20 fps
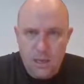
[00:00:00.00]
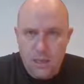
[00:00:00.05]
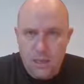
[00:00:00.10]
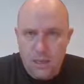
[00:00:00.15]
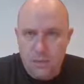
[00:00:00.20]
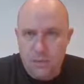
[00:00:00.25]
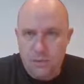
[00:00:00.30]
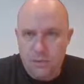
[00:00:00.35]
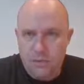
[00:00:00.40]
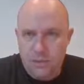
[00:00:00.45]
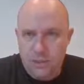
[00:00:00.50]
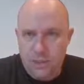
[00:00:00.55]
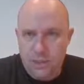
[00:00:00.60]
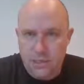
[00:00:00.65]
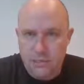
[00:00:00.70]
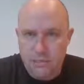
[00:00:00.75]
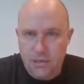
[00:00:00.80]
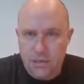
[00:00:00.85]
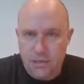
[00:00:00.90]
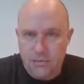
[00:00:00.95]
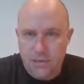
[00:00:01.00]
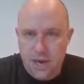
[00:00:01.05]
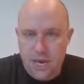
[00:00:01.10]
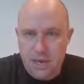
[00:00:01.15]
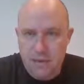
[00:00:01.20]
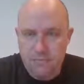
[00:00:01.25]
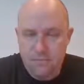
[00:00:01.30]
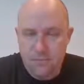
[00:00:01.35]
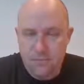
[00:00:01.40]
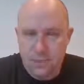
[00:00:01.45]
Let me move on to number
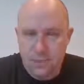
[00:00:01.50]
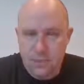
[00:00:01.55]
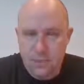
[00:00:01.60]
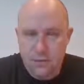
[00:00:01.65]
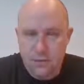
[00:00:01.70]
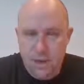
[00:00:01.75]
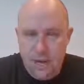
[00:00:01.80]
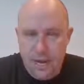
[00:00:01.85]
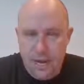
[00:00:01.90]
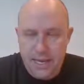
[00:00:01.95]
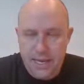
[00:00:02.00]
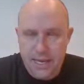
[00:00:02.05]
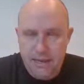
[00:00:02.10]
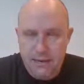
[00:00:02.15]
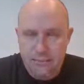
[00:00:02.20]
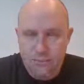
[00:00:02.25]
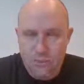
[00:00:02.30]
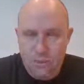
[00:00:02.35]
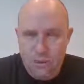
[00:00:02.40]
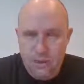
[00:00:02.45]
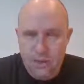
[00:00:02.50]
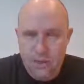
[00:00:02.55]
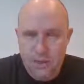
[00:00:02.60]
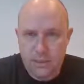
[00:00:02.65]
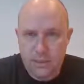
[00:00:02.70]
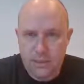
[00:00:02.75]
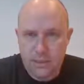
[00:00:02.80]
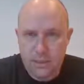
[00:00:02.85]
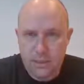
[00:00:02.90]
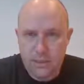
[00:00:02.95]
3. So -1,
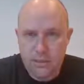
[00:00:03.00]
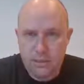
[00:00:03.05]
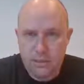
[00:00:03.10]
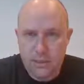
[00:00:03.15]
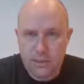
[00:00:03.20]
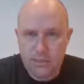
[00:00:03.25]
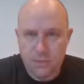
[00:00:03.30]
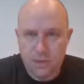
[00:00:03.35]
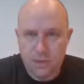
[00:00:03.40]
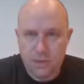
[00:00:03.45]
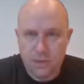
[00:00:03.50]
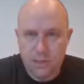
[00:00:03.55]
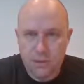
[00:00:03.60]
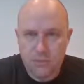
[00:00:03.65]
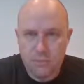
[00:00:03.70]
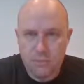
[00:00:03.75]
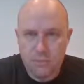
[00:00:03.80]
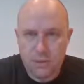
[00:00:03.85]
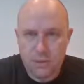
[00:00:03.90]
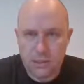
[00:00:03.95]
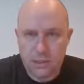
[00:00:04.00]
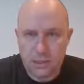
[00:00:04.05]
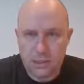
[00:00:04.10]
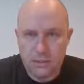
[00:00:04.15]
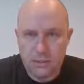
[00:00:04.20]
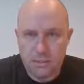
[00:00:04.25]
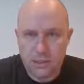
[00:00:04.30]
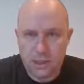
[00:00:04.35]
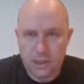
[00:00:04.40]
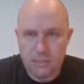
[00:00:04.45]
so that's my slope. So
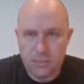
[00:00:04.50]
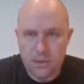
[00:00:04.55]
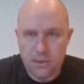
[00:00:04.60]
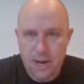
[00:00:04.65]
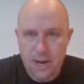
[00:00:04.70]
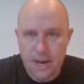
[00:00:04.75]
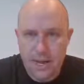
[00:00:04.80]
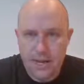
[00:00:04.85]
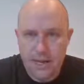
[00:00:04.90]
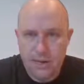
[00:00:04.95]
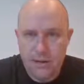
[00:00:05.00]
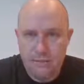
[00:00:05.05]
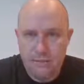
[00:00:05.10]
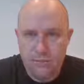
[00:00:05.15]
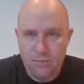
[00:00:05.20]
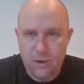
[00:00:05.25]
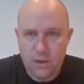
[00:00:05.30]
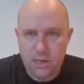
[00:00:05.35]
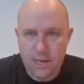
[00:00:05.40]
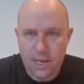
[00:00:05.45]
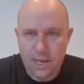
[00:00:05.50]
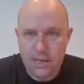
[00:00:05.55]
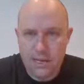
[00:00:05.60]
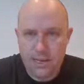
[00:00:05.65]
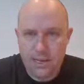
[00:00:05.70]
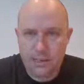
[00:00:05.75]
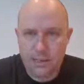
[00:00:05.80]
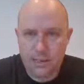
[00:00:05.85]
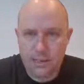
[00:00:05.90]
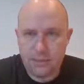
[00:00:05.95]
I'm going to put
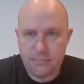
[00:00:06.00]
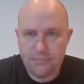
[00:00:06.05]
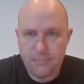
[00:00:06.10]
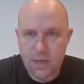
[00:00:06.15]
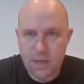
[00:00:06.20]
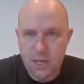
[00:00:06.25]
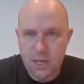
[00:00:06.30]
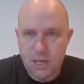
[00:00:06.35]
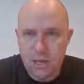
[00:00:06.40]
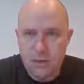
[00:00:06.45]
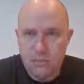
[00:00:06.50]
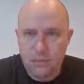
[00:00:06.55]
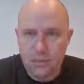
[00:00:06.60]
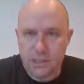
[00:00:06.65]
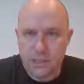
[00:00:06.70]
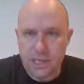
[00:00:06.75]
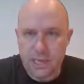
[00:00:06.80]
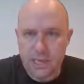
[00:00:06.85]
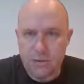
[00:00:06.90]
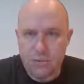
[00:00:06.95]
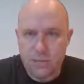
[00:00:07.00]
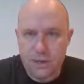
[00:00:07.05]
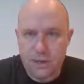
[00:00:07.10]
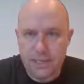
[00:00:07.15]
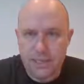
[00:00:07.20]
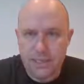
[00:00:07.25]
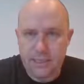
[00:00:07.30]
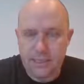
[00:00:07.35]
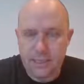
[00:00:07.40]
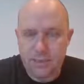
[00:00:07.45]
-1x. Once again, the
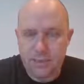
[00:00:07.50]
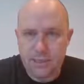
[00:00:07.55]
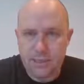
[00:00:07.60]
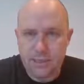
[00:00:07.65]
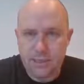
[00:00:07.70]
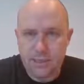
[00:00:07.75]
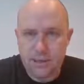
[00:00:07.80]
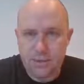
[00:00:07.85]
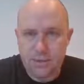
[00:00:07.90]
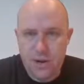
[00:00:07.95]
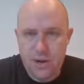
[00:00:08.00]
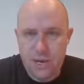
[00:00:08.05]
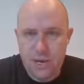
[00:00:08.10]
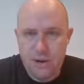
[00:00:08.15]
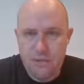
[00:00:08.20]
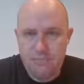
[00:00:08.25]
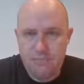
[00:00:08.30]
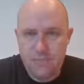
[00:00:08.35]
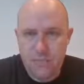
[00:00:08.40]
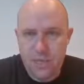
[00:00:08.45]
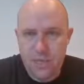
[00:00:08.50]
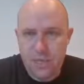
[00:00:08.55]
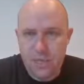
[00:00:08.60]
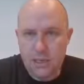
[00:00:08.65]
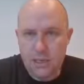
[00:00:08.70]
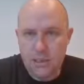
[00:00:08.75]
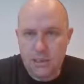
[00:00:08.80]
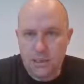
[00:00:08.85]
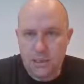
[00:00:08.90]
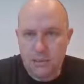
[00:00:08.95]
y-intercept is 3,
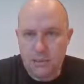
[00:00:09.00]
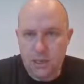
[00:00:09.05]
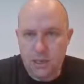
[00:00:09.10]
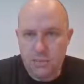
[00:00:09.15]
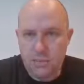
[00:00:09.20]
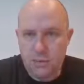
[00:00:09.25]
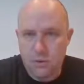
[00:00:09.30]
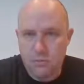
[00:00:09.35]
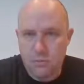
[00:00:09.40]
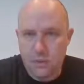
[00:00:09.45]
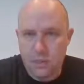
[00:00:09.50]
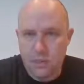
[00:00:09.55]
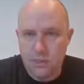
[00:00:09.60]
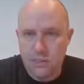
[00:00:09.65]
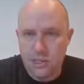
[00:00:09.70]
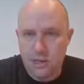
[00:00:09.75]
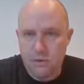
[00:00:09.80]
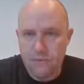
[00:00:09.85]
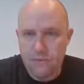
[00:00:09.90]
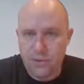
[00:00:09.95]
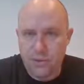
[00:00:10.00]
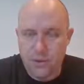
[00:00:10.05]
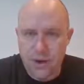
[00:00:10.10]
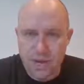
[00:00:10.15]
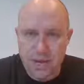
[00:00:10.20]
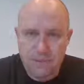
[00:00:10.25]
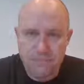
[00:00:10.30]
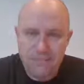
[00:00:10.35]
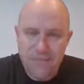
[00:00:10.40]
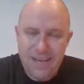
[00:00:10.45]
so I put positive
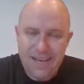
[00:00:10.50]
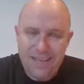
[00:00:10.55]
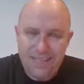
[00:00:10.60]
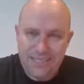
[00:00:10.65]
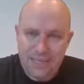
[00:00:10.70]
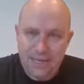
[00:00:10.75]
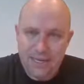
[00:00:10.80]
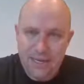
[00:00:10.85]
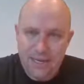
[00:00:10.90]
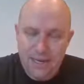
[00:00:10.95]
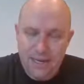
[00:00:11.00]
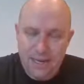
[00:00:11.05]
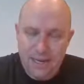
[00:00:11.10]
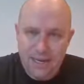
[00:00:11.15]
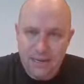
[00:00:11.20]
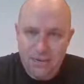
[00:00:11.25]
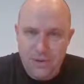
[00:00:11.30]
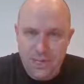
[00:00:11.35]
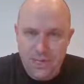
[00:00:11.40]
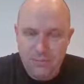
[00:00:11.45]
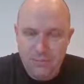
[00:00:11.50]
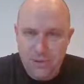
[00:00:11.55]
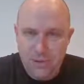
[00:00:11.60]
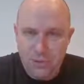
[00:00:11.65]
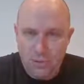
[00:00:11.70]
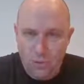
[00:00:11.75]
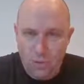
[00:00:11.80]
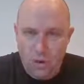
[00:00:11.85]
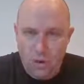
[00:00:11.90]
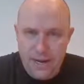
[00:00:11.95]
3. Technically, I don't need to put
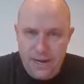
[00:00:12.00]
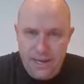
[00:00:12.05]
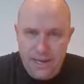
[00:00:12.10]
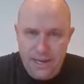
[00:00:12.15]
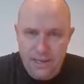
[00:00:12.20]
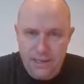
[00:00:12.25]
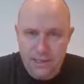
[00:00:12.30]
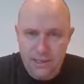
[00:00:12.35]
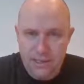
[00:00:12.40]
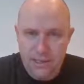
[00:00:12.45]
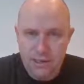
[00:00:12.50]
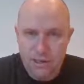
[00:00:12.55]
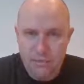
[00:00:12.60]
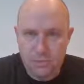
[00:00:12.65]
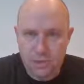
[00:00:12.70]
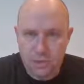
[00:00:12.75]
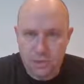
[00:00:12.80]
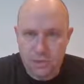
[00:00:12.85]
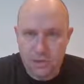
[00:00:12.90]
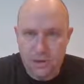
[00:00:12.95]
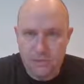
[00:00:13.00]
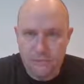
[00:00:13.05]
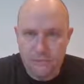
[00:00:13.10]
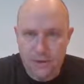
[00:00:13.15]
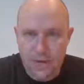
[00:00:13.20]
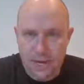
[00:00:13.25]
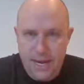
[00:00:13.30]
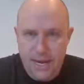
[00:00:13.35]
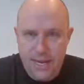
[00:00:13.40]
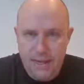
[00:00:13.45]
the 1 here, so I'm just looking
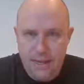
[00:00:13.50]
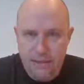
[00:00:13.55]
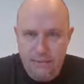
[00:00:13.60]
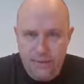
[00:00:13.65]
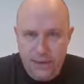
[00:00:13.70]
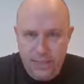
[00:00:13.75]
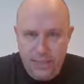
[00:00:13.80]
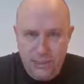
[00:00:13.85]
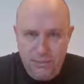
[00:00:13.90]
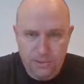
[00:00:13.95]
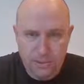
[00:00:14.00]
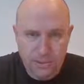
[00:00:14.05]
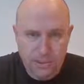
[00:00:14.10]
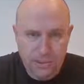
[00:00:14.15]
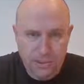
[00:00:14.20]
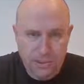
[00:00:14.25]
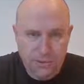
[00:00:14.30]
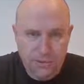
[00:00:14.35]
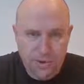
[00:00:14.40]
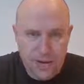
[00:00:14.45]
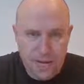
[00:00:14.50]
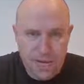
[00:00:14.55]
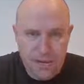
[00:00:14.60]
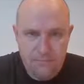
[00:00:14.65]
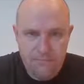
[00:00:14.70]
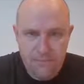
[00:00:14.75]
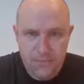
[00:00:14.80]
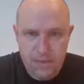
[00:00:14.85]
for -x plus 3.